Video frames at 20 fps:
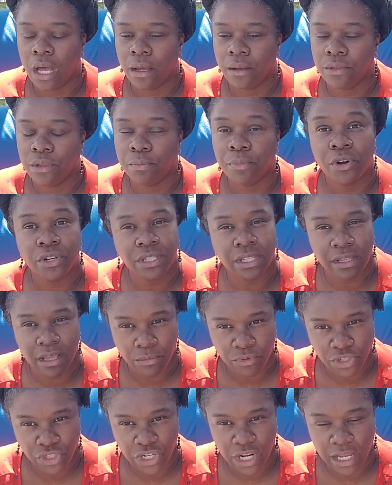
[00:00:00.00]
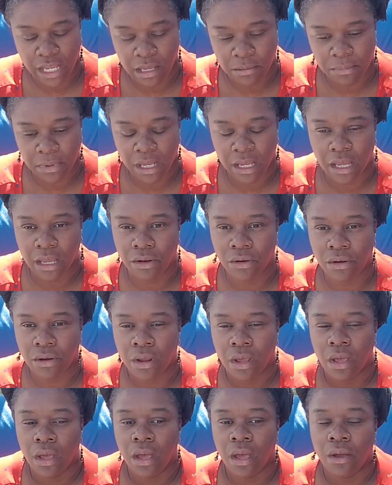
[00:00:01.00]
the person that was checking me in
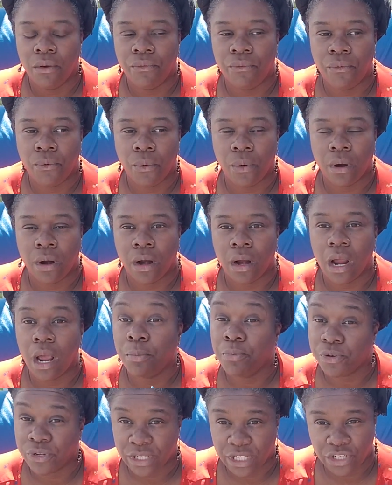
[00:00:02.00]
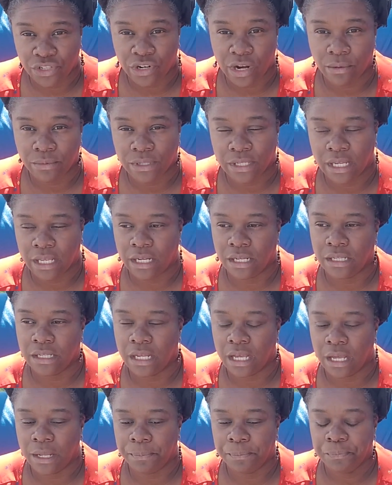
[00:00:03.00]
for a procedure I was getting
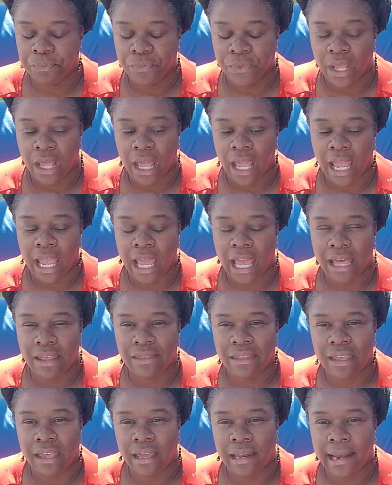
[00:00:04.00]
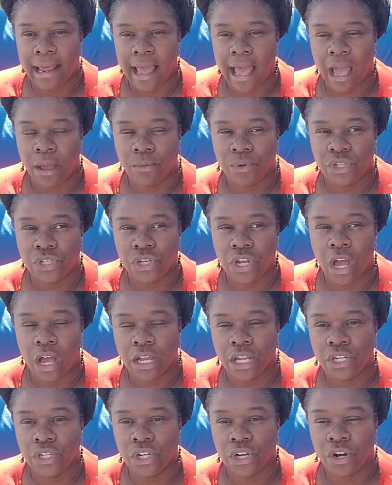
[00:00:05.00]
done. And then I was
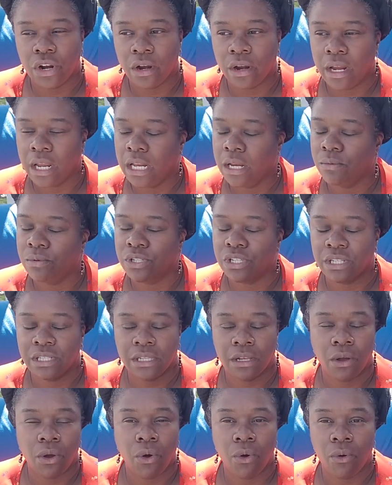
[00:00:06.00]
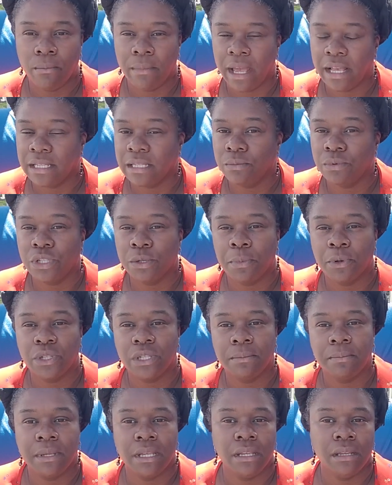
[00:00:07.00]
talking to her, and it was just a whole mess. It was supposed
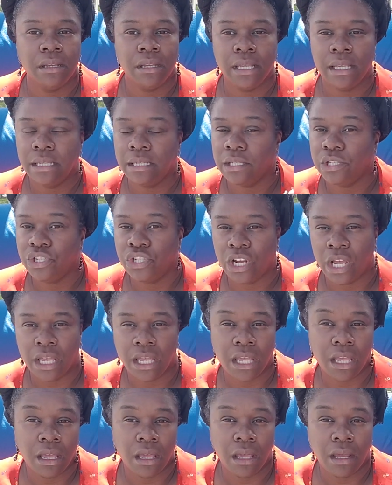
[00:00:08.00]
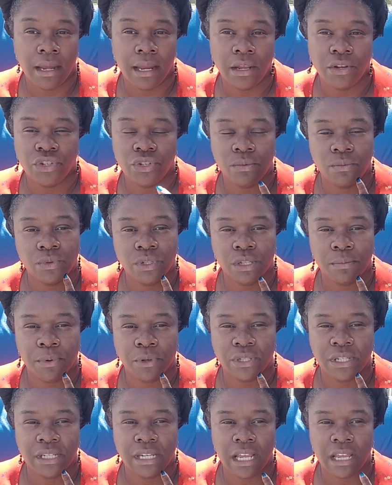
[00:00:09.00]
to be easy check-in. It was
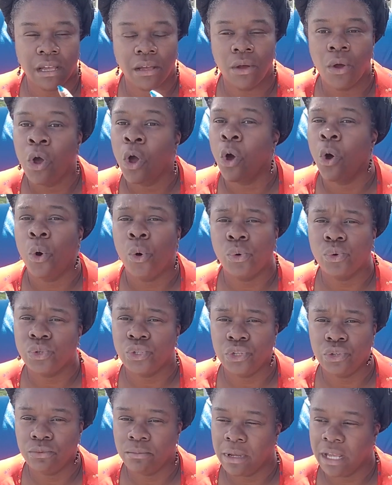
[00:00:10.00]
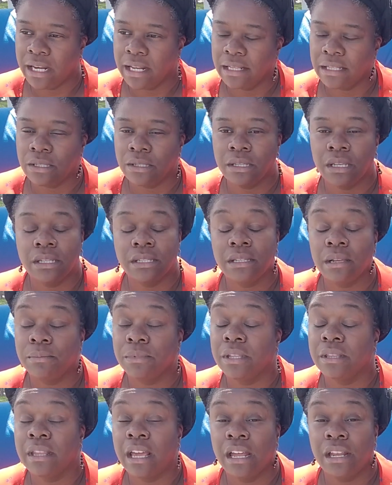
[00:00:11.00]
supposed to take a whole 2 minutes,
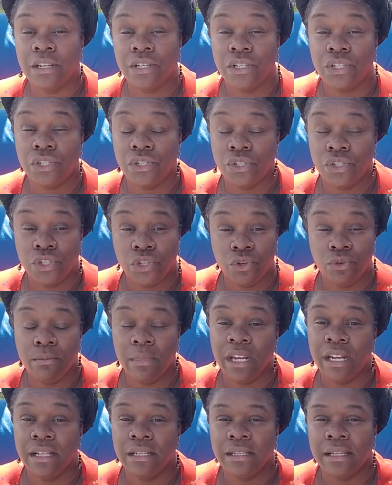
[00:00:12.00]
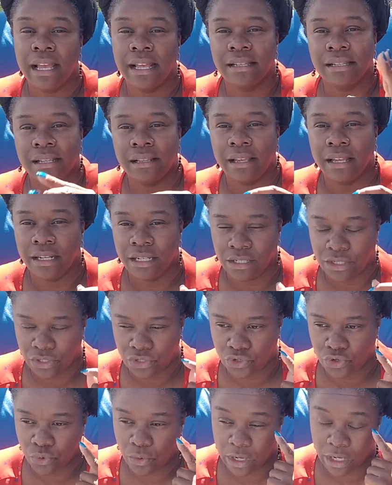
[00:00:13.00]
something that 2 minutes escalated to
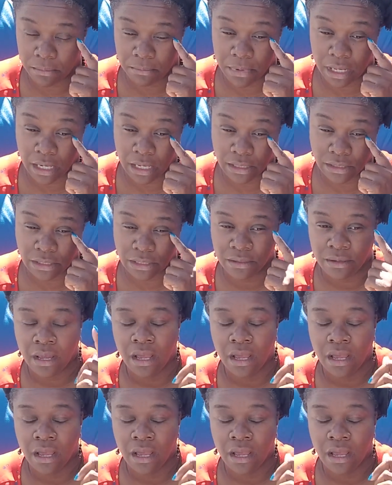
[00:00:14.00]
20 minutes.